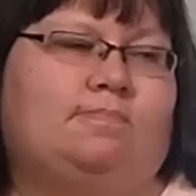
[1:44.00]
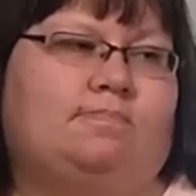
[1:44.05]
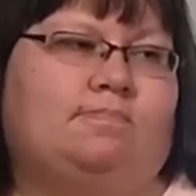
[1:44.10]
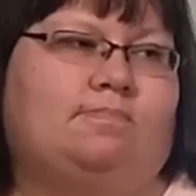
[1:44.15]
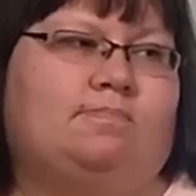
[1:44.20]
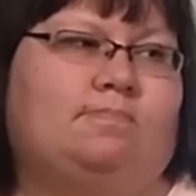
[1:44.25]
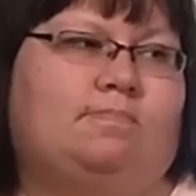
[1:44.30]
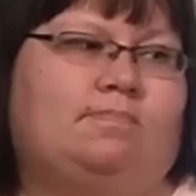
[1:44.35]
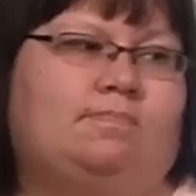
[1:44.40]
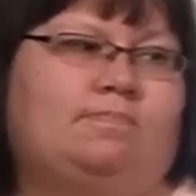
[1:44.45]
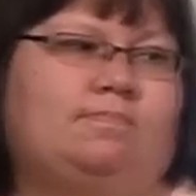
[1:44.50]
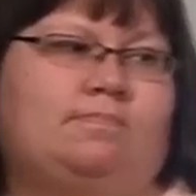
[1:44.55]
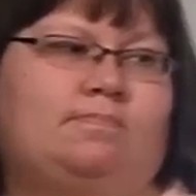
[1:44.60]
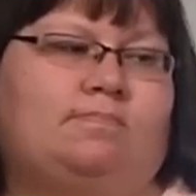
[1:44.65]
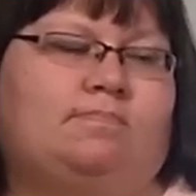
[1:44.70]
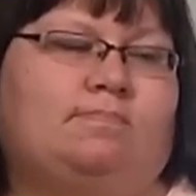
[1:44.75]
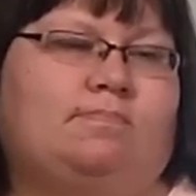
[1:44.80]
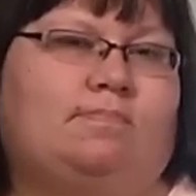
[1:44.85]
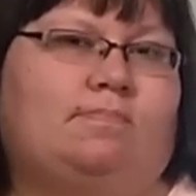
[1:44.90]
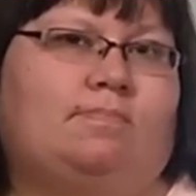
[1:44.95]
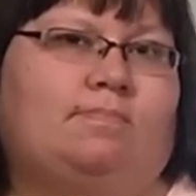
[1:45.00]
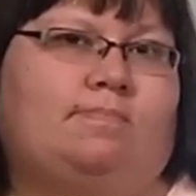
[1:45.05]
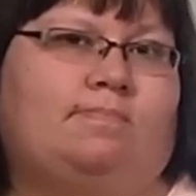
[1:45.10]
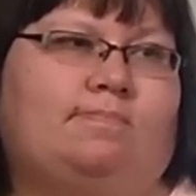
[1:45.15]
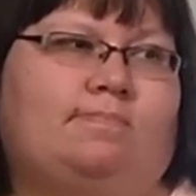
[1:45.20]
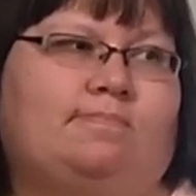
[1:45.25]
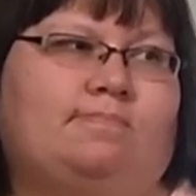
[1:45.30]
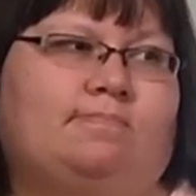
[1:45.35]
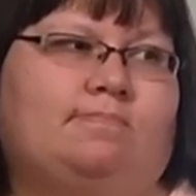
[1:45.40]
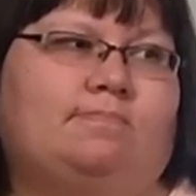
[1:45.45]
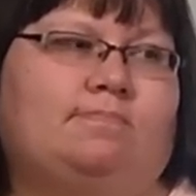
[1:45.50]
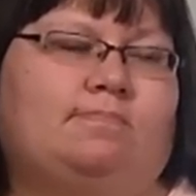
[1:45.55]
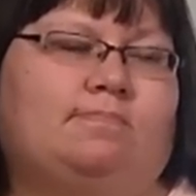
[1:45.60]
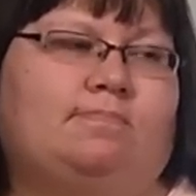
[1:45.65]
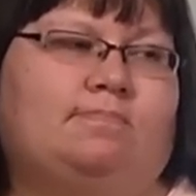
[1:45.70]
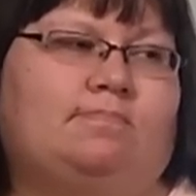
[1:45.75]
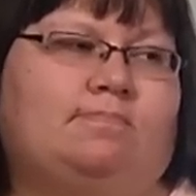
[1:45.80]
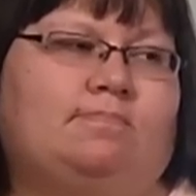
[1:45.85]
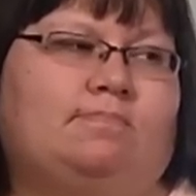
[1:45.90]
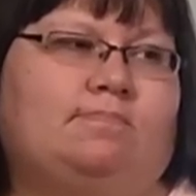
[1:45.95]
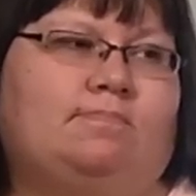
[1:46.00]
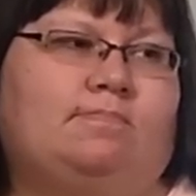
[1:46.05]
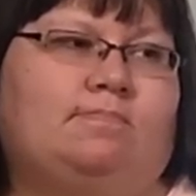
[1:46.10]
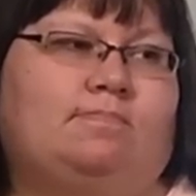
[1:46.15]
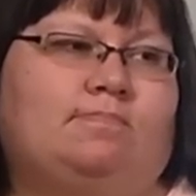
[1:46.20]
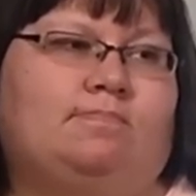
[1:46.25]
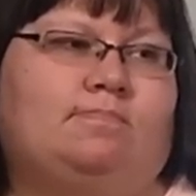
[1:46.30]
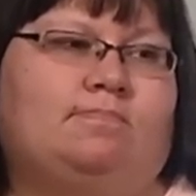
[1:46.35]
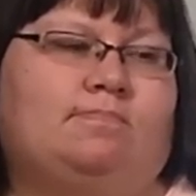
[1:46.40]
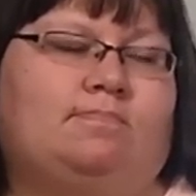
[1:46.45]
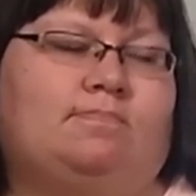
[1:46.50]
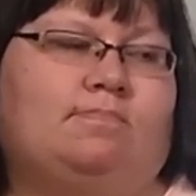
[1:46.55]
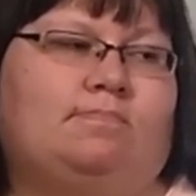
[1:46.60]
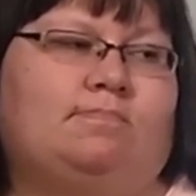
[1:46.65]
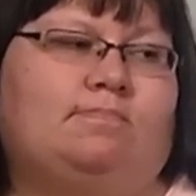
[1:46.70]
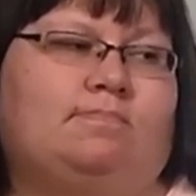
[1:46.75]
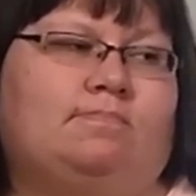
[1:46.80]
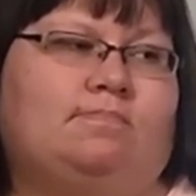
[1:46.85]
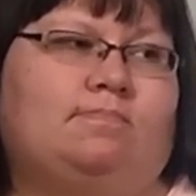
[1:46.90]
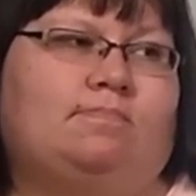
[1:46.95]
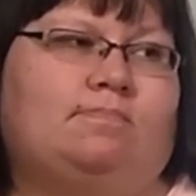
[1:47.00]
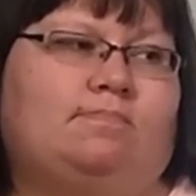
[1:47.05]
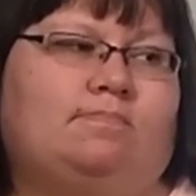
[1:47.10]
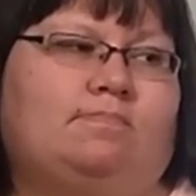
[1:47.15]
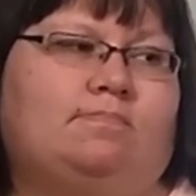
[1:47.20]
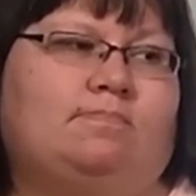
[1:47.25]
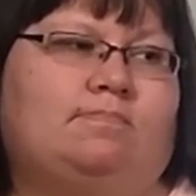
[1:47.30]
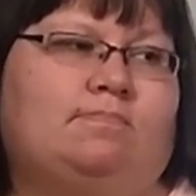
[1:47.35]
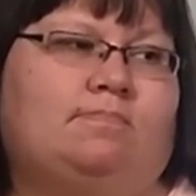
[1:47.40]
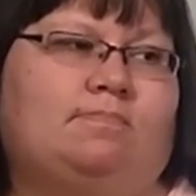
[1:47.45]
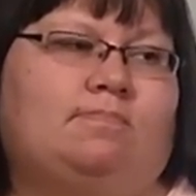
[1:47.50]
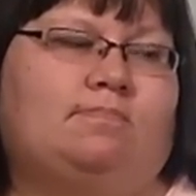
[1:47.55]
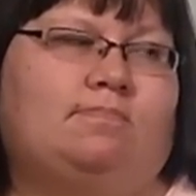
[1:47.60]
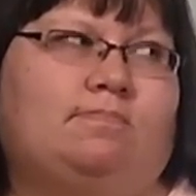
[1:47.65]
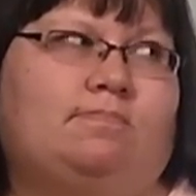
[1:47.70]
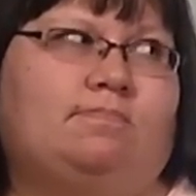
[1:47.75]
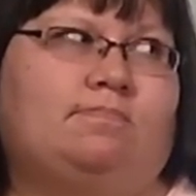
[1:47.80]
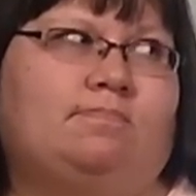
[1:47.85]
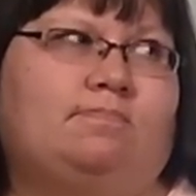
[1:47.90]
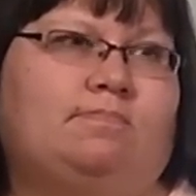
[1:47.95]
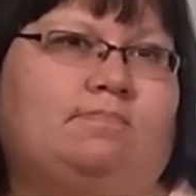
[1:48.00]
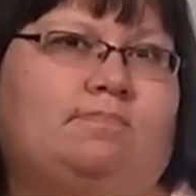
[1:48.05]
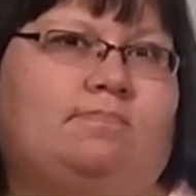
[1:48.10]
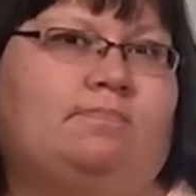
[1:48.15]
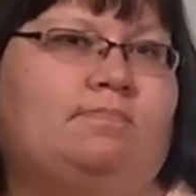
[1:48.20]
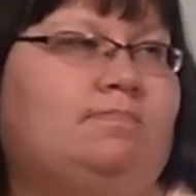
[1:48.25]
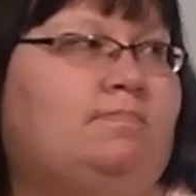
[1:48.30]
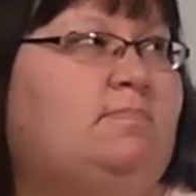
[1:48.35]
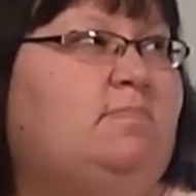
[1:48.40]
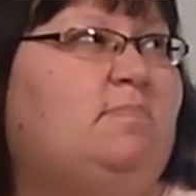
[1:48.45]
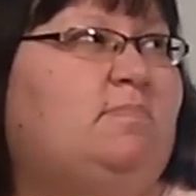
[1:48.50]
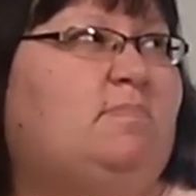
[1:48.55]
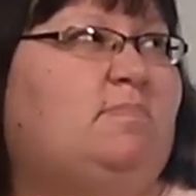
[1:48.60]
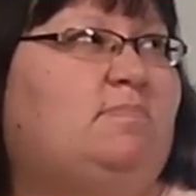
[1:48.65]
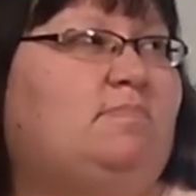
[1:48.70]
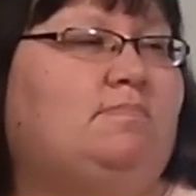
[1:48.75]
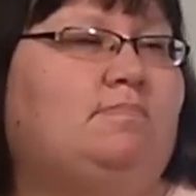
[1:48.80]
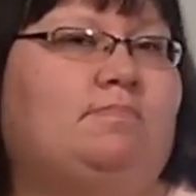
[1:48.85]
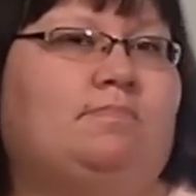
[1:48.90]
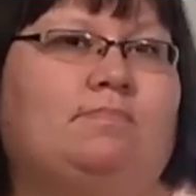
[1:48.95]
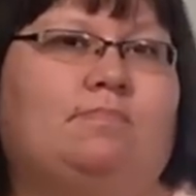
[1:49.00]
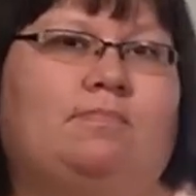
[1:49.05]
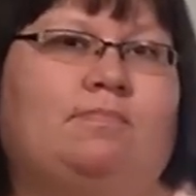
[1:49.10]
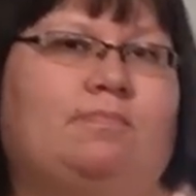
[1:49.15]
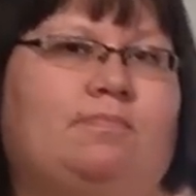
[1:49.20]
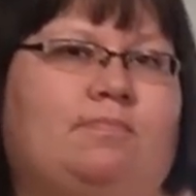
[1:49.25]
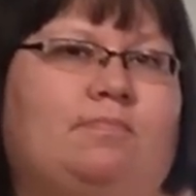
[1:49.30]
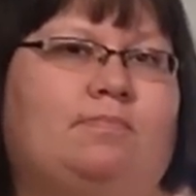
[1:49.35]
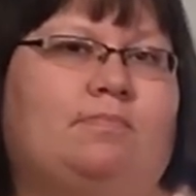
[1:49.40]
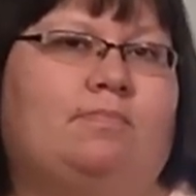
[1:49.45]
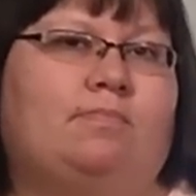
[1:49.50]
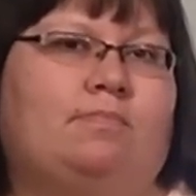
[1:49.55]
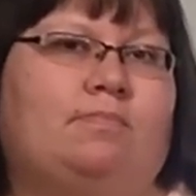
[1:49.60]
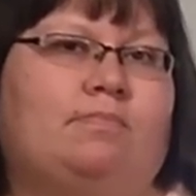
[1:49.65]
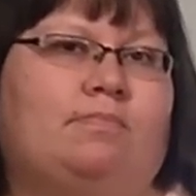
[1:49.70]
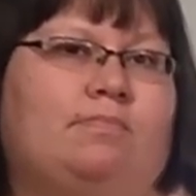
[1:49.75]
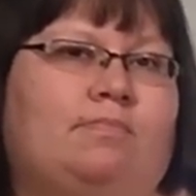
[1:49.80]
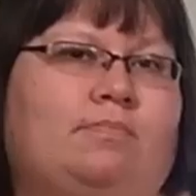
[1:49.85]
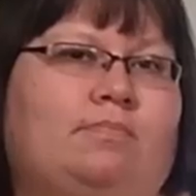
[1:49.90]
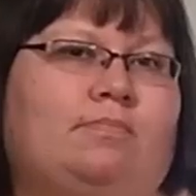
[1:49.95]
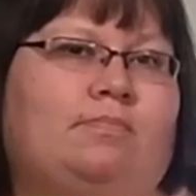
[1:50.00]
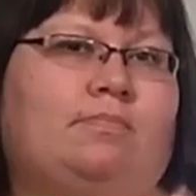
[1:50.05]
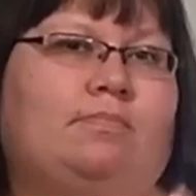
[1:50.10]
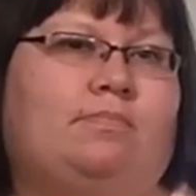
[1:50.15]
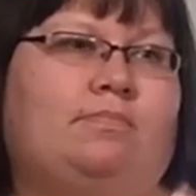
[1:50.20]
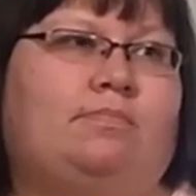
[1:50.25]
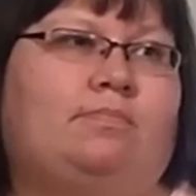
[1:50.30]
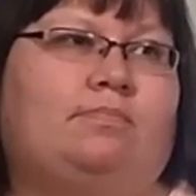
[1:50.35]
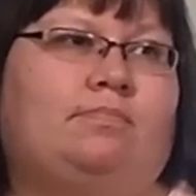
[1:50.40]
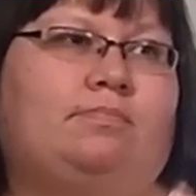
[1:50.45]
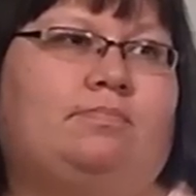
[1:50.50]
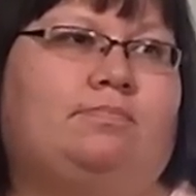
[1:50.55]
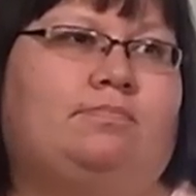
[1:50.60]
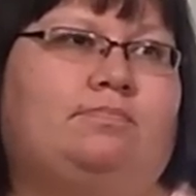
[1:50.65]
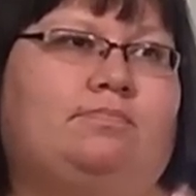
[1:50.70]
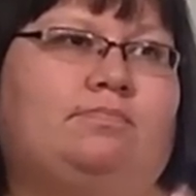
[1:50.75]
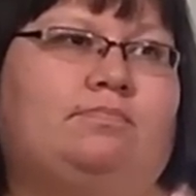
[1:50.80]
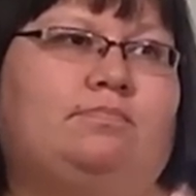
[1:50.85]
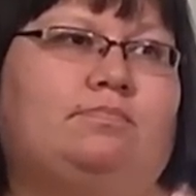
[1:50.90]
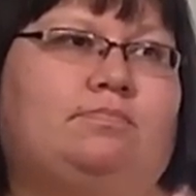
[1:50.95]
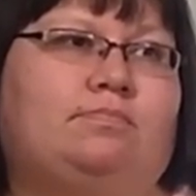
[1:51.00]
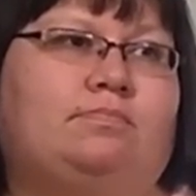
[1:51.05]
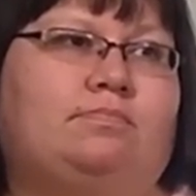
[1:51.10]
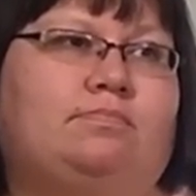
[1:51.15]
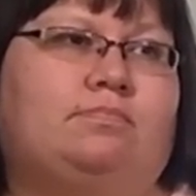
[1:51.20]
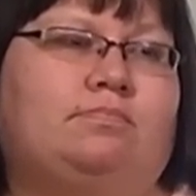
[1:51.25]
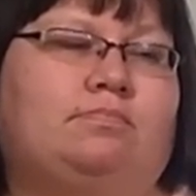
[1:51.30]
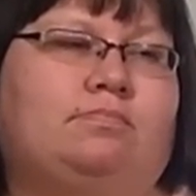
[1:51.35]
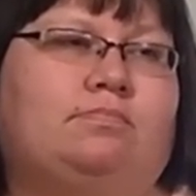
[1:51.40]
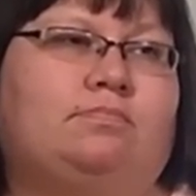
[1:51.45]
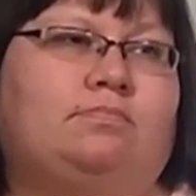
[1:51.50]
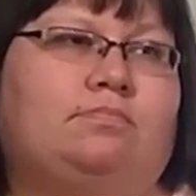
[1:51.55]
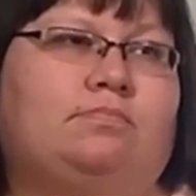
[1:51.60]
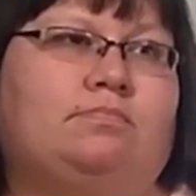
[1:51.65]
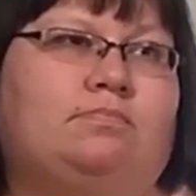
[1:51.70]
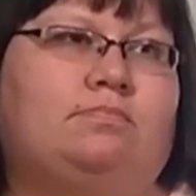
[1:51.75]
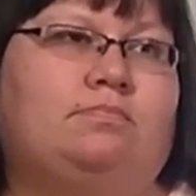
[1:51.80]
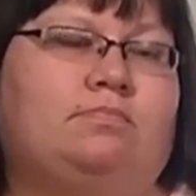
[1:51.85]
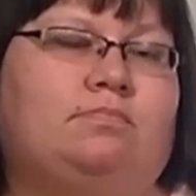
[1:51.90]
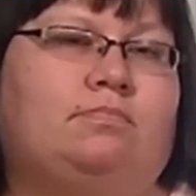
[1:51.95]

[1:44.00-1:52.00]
(not speaking)